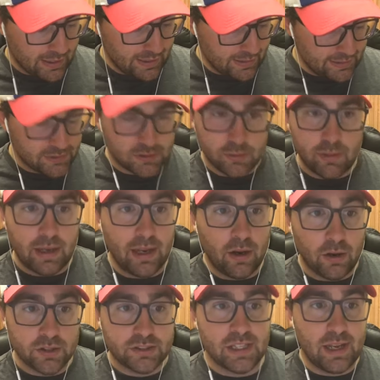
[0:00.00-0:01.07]
I get into my
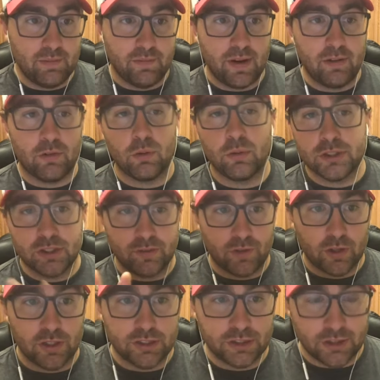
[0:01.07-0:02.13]
all time favorite, which
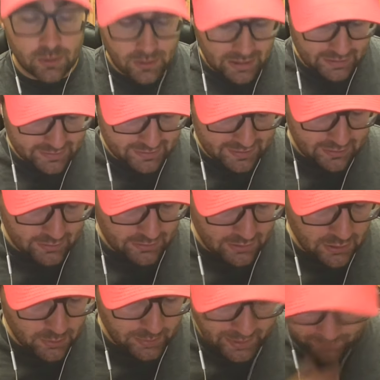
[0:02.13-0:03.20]
I've already showcased here a
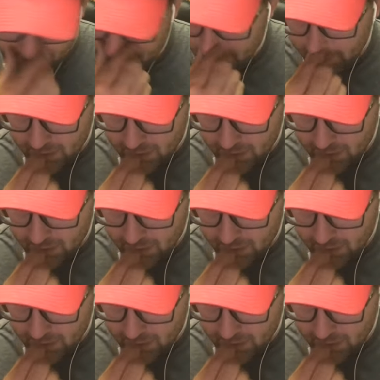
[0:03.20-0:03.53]
little bit.